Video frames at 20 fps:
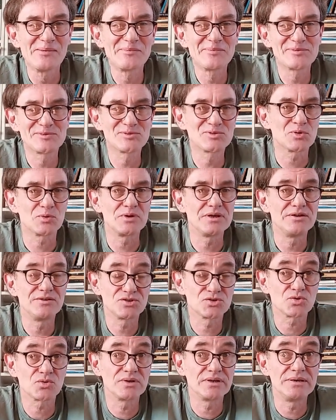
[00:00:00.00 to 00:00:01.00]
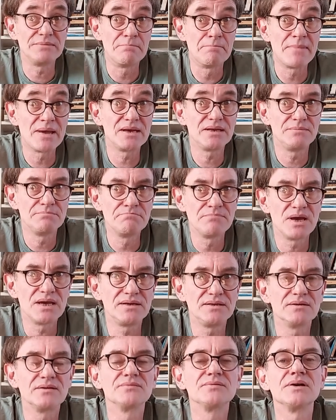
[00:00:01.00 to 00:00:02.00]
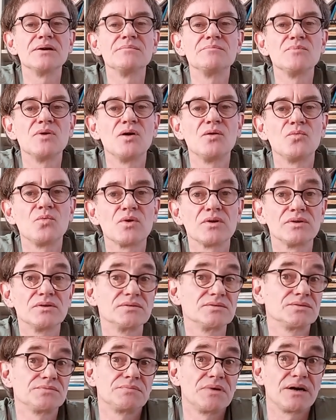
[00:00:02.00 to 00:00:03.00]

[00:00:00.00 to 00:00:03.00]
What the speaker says: surely many of them were not